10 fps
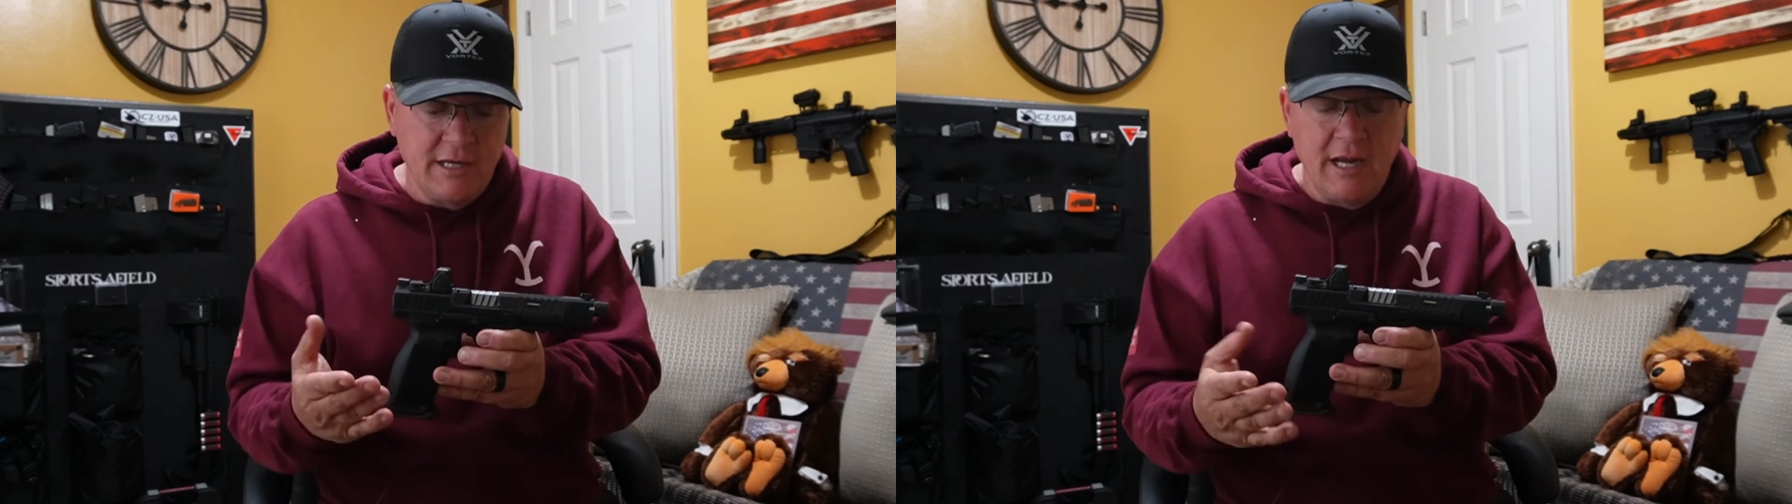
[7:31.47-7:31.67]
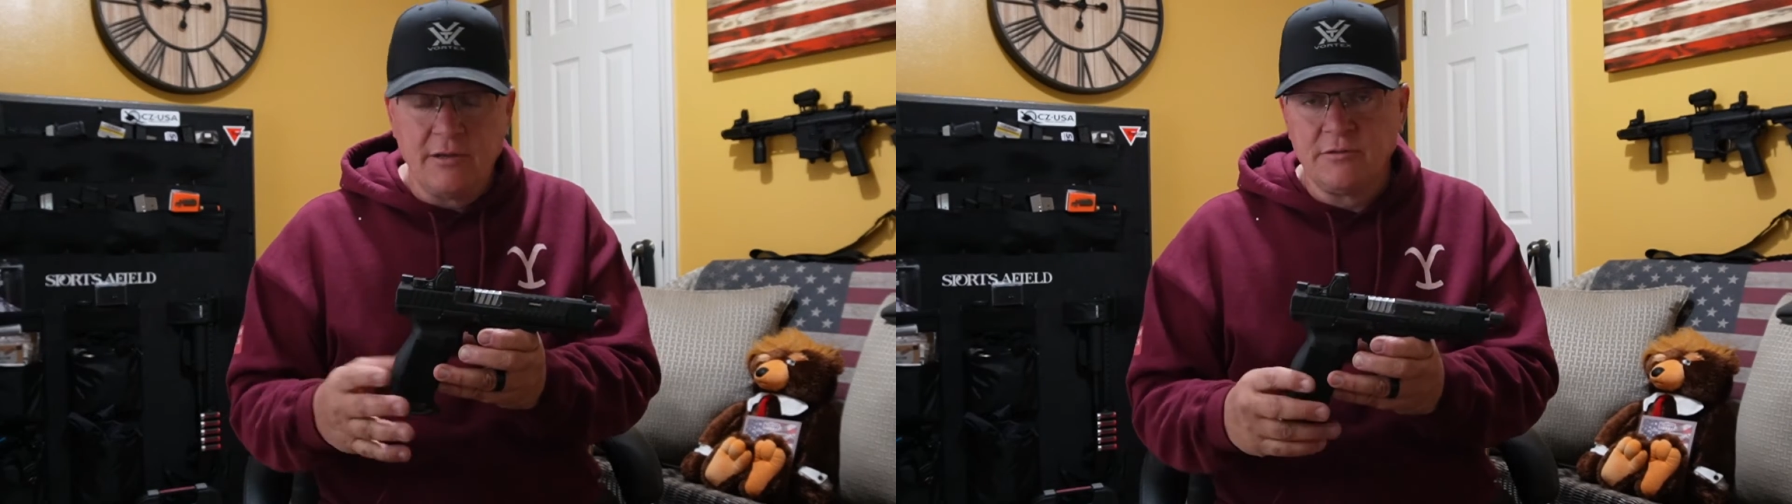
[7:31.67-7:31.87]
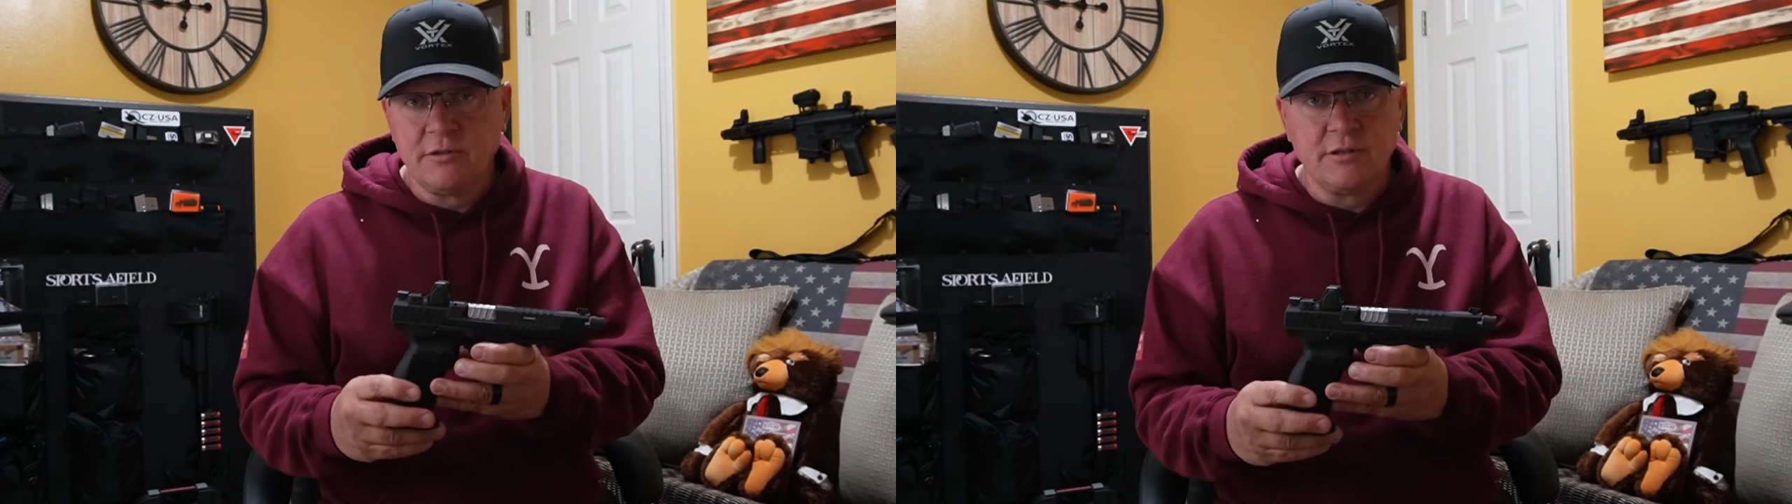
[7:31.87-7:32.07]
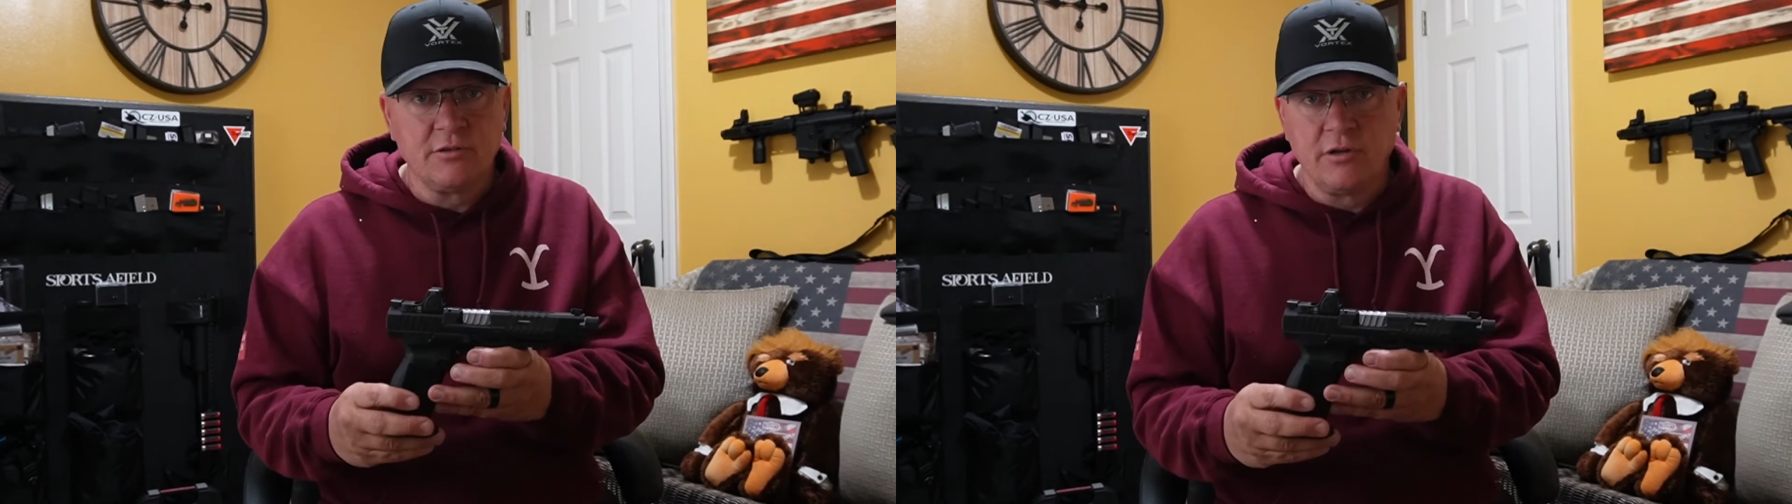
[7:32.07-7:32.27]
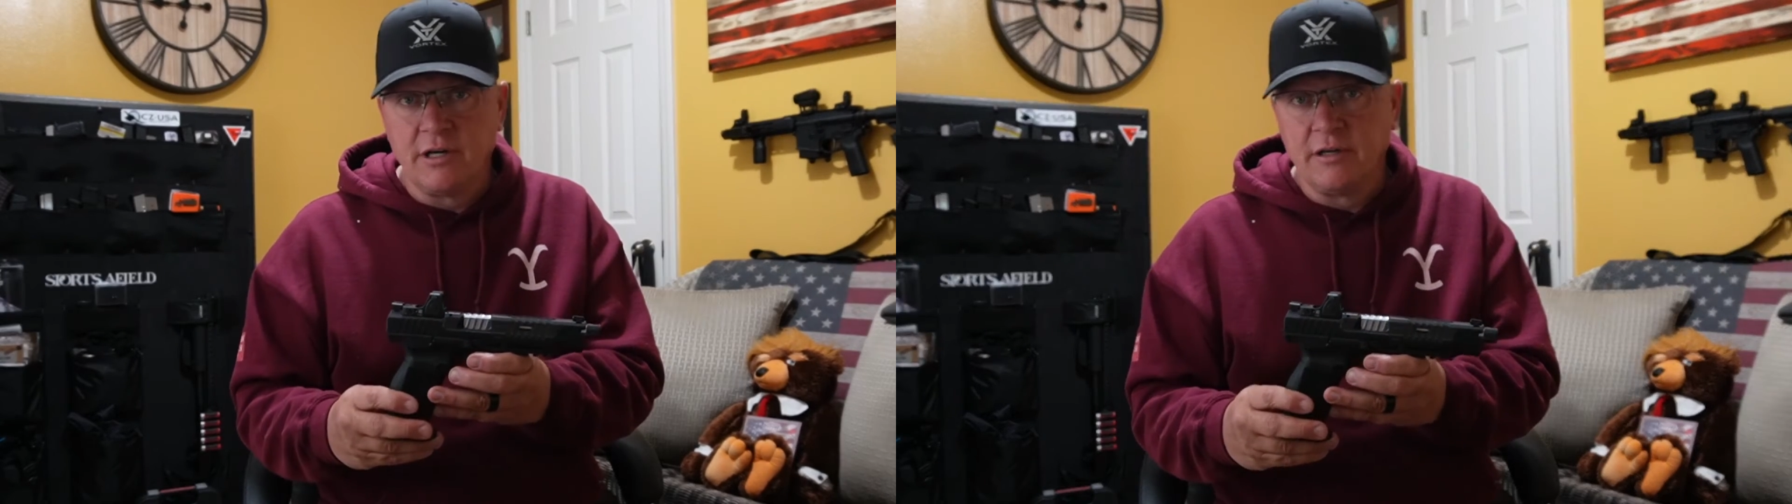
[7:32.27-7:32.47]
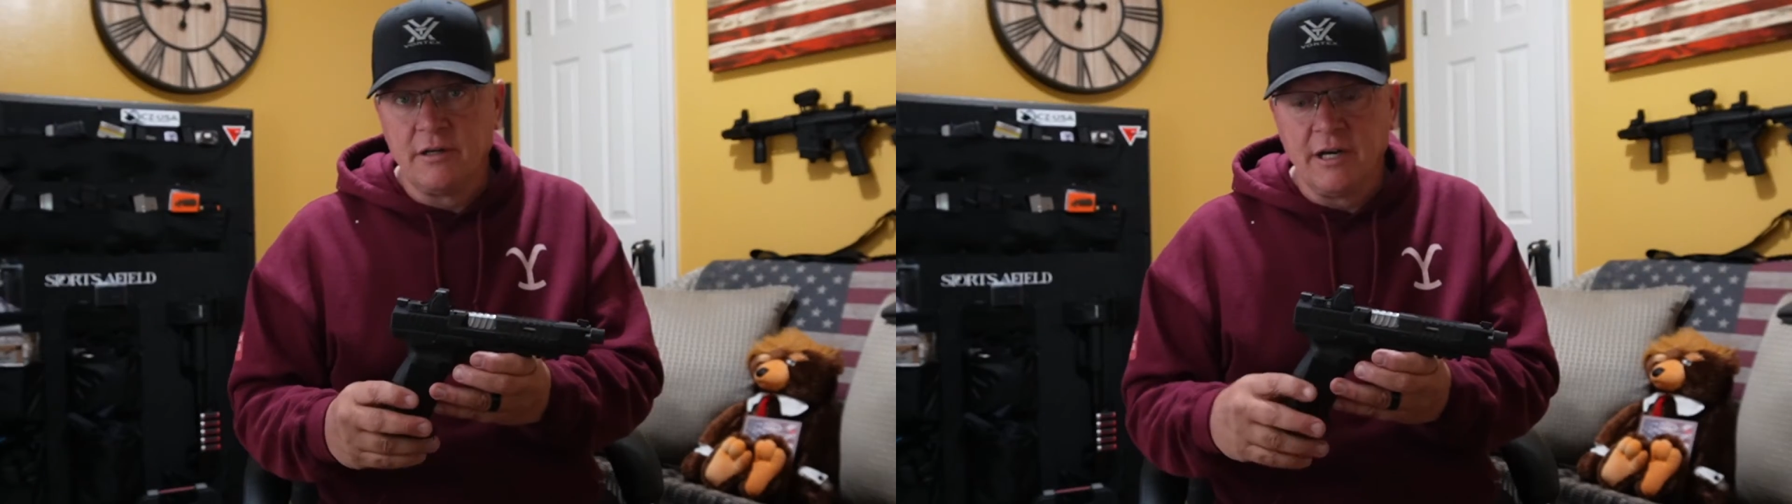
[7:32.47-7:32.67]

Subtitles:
down to the trigger